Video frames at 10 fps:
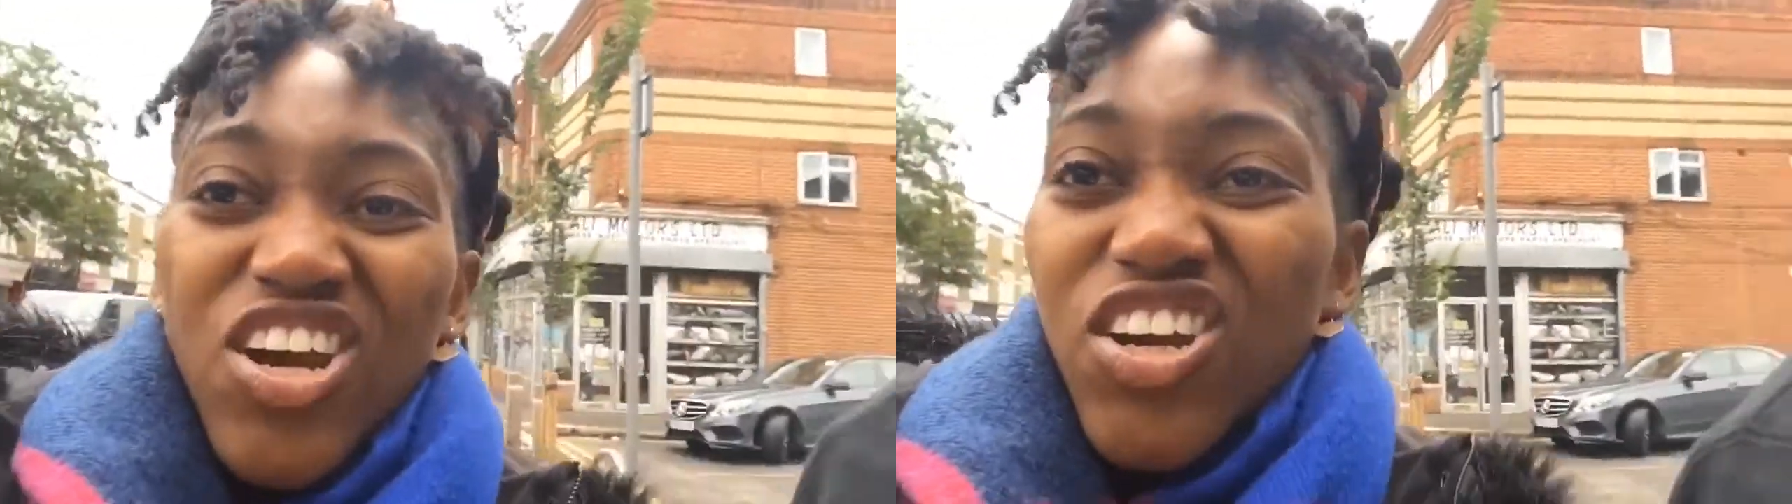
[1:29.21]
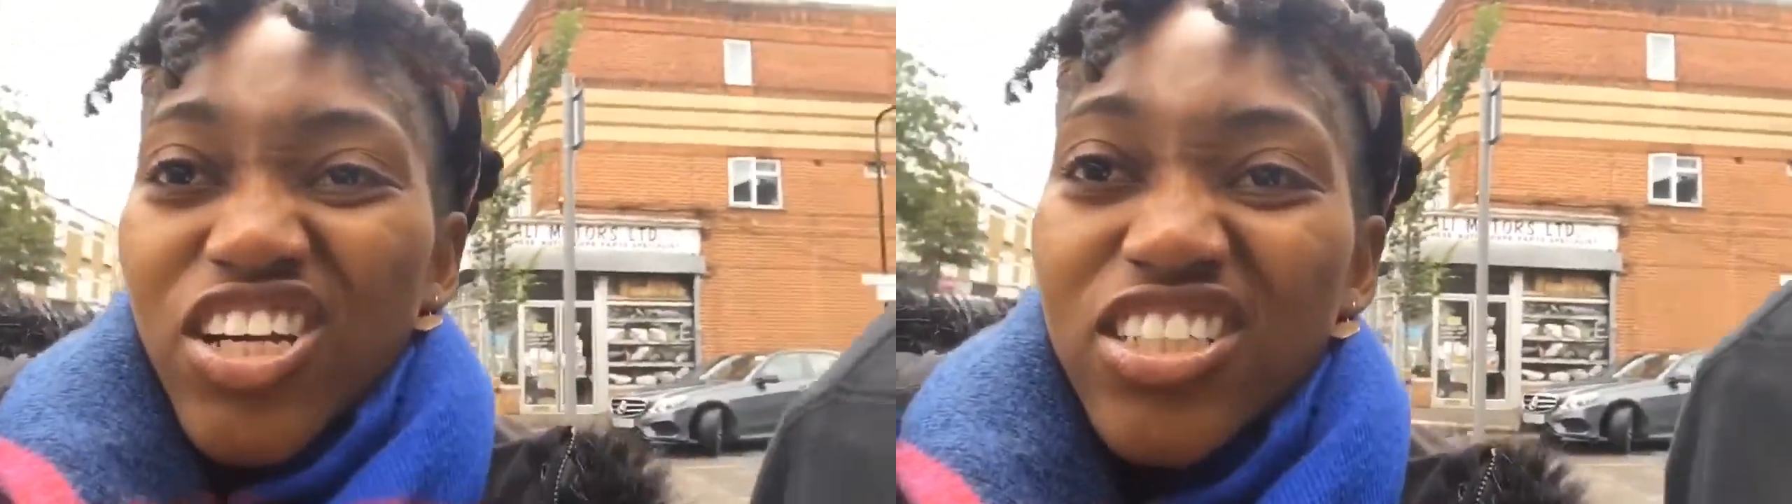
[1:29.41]

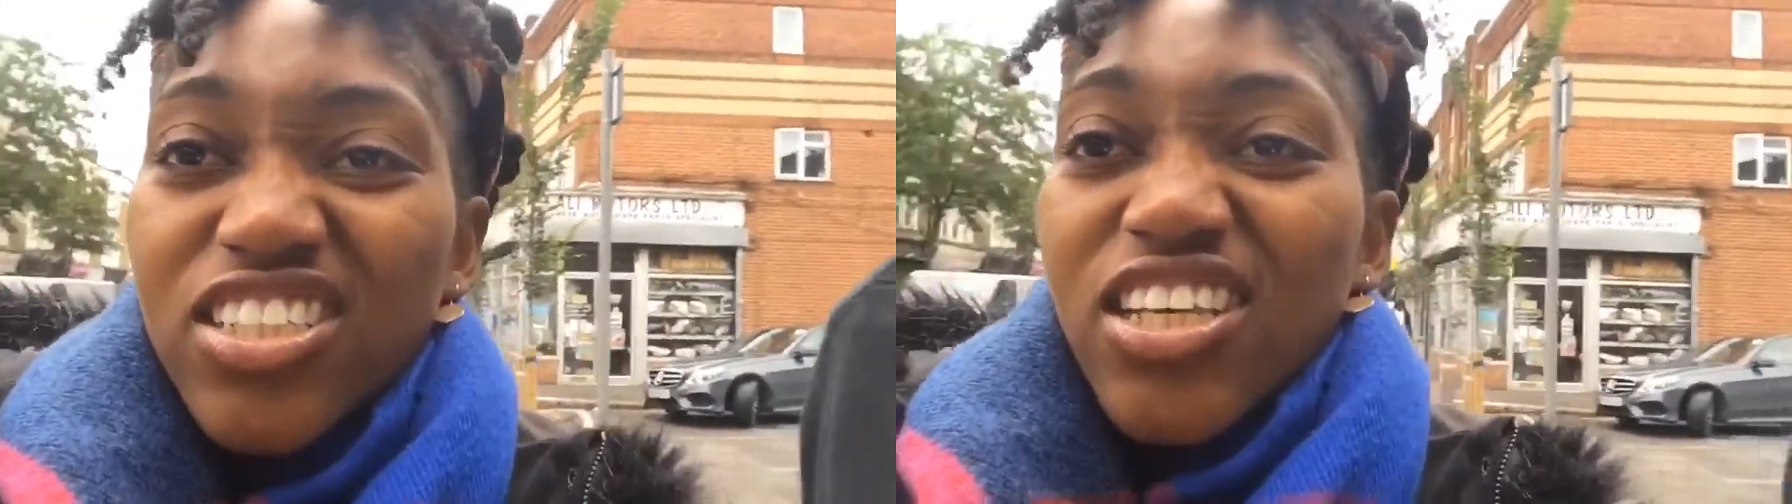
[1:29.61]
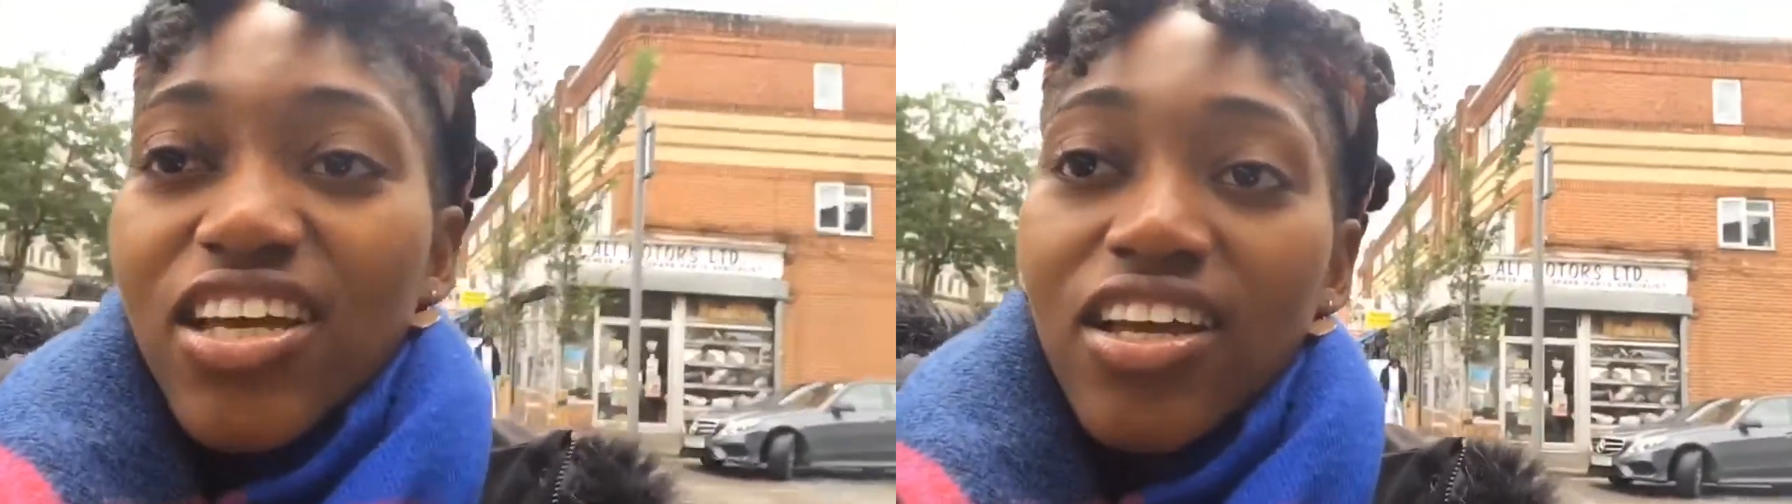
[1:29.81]

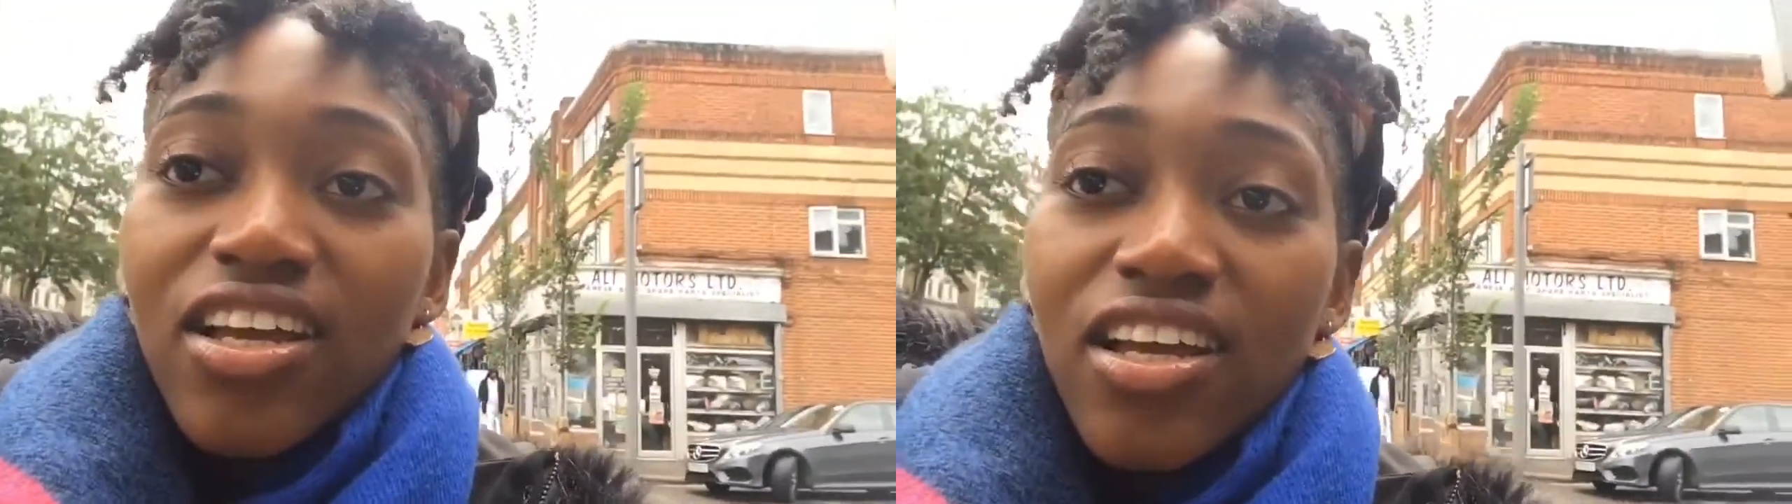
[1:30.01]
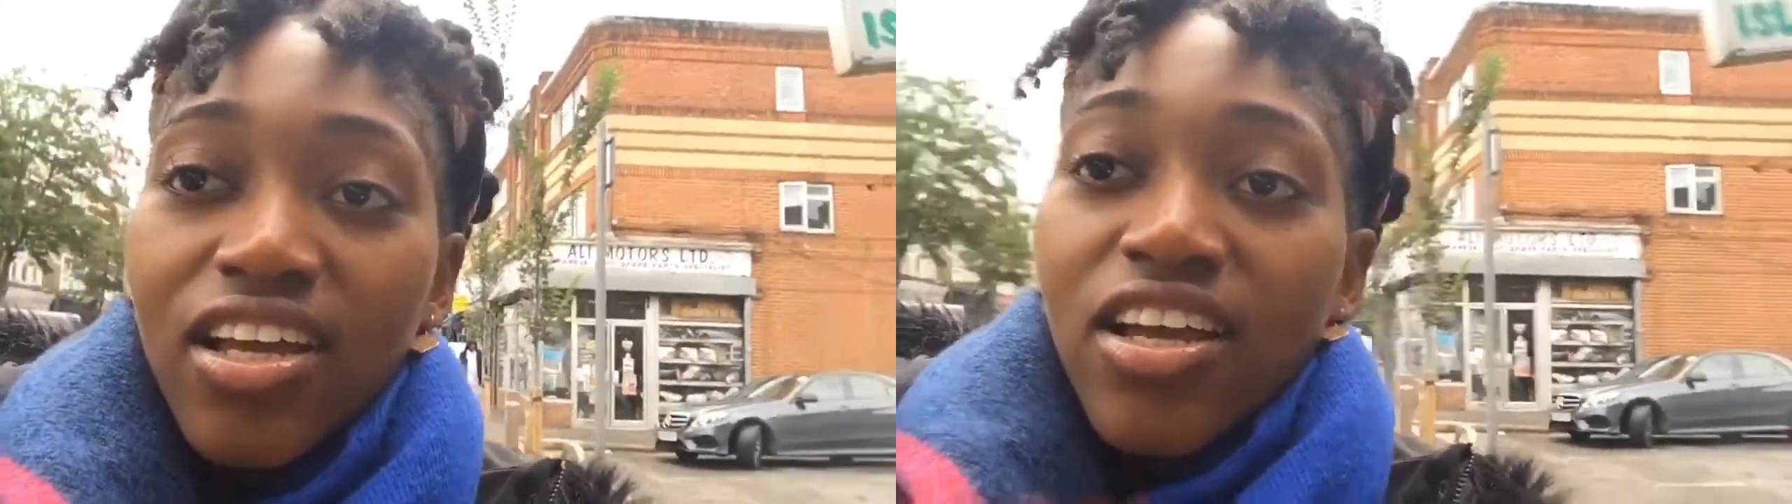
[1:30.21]

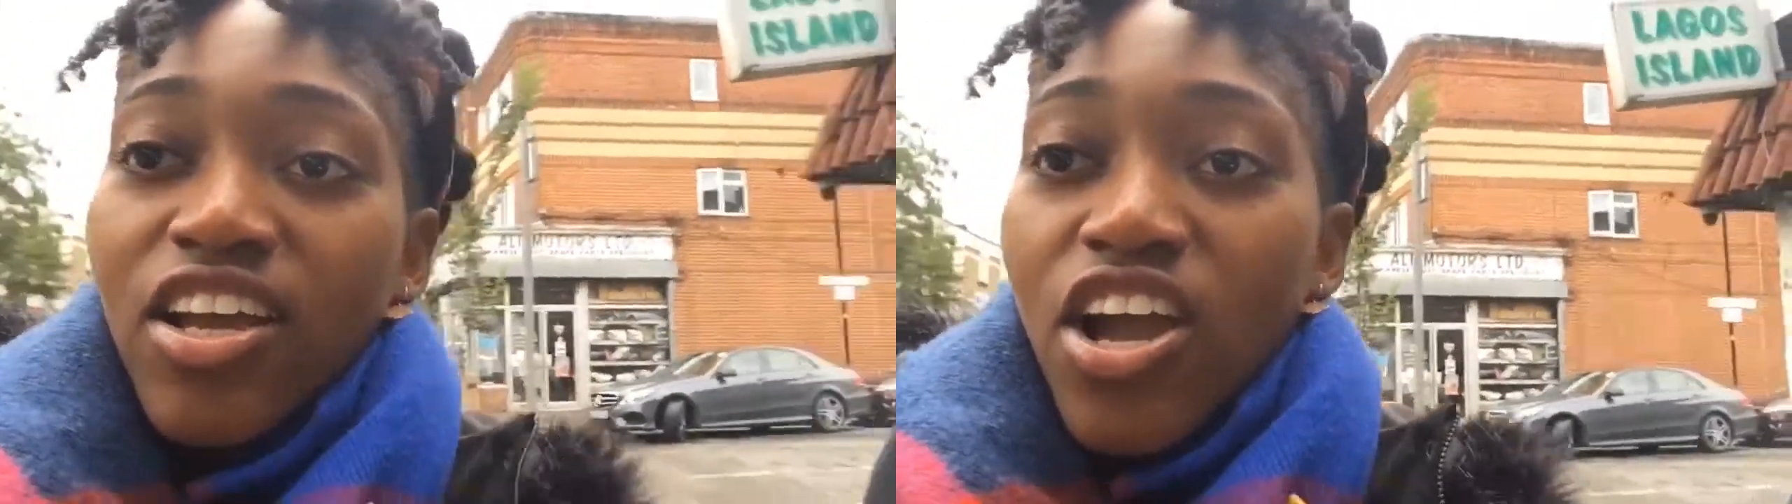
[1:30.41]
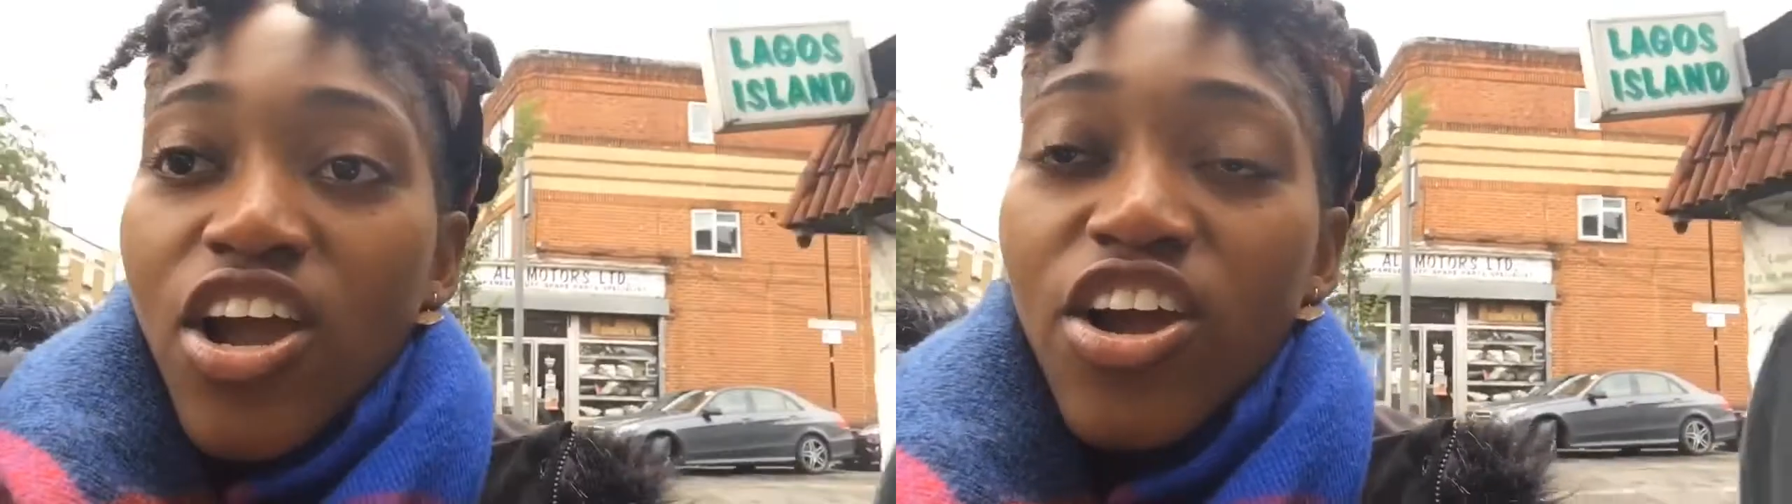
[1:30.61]

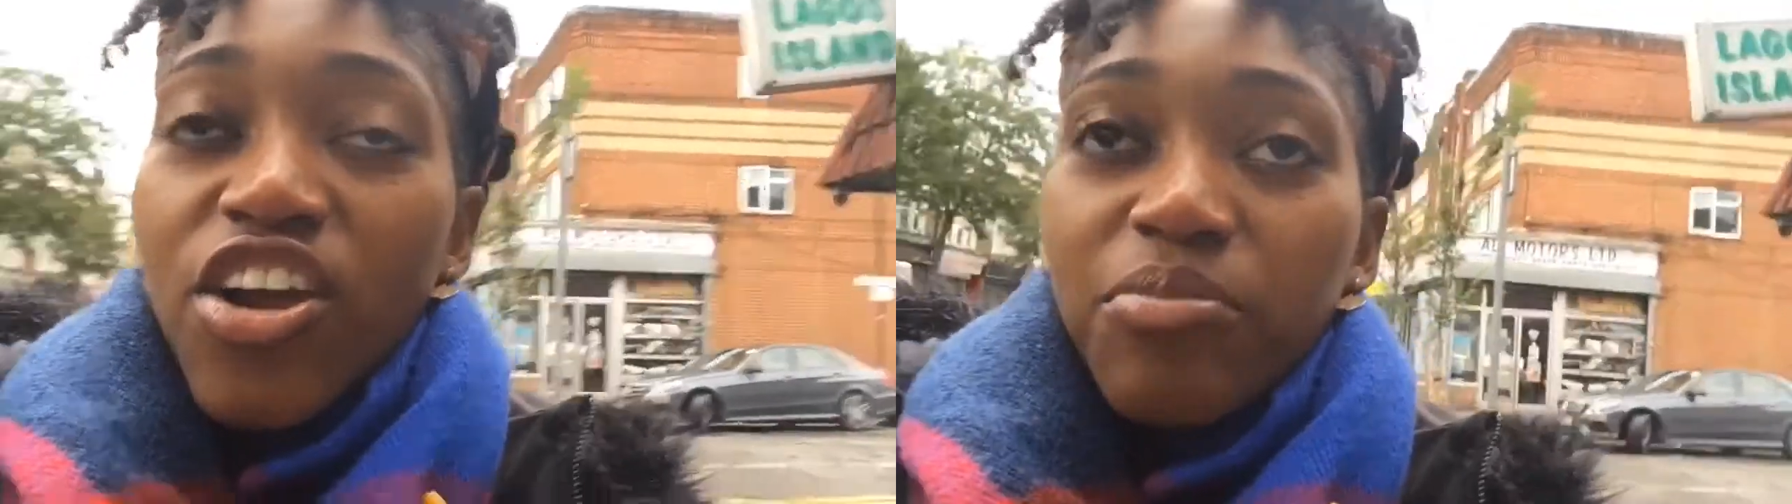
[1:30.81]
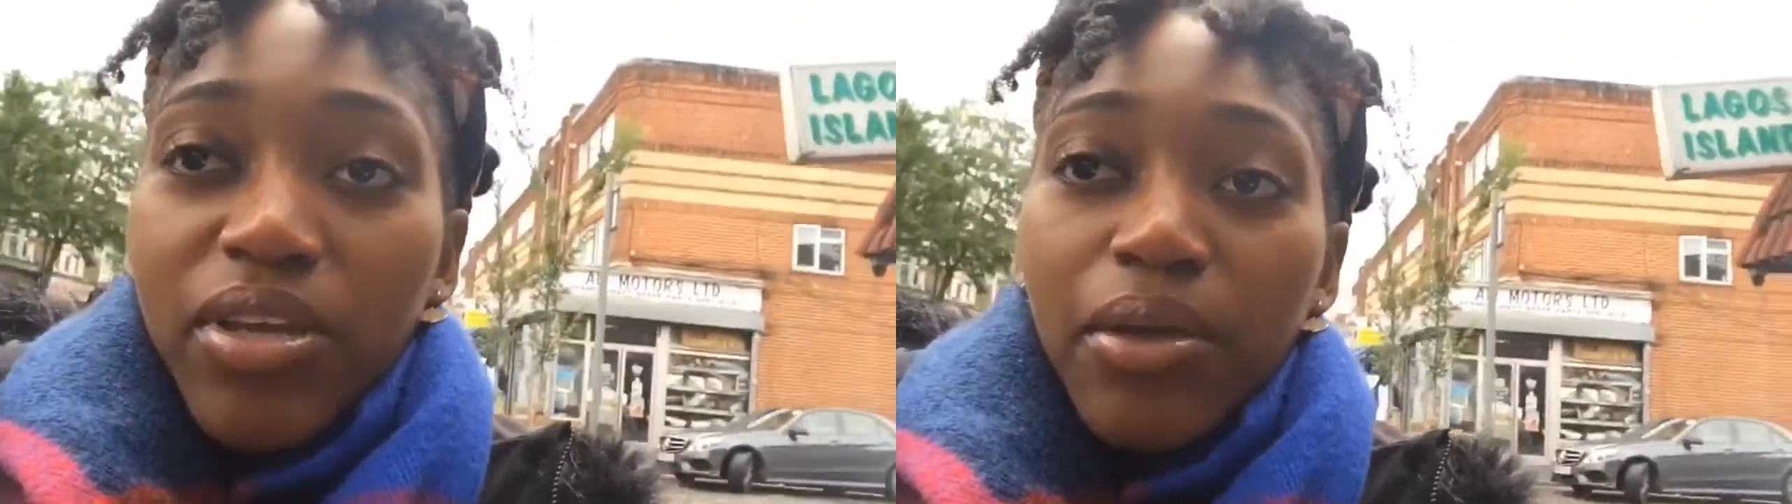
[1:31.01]

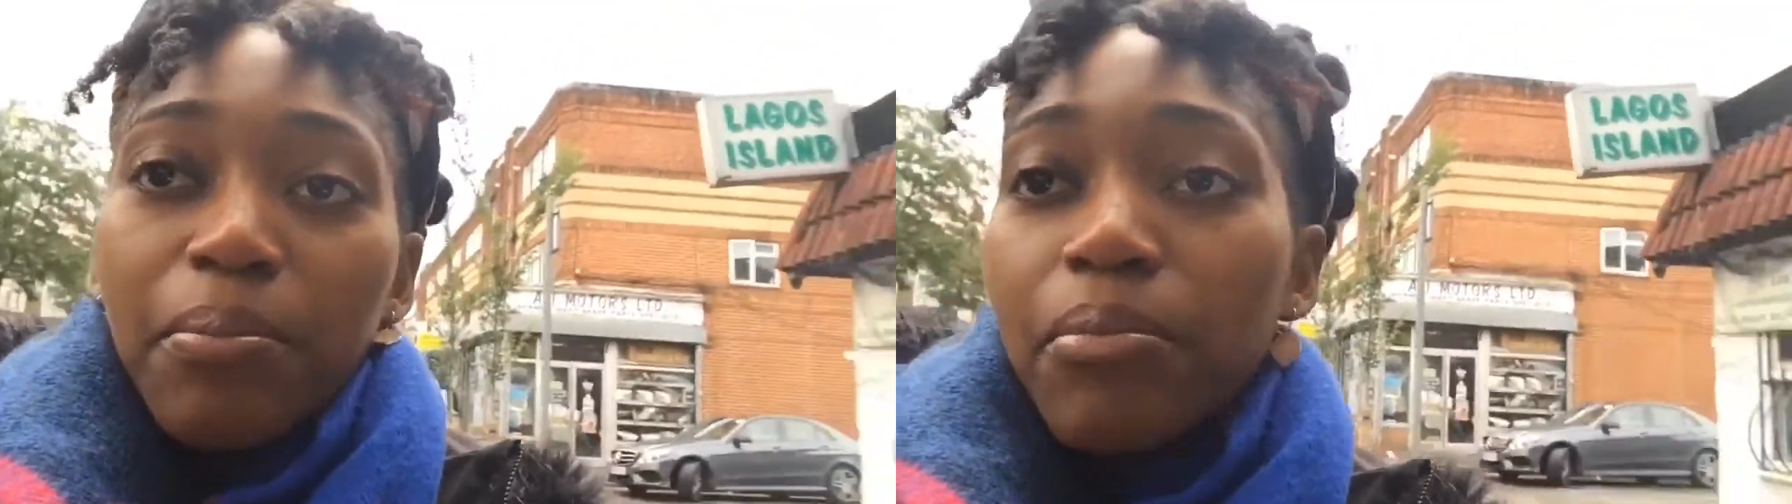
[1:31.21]
hurt me.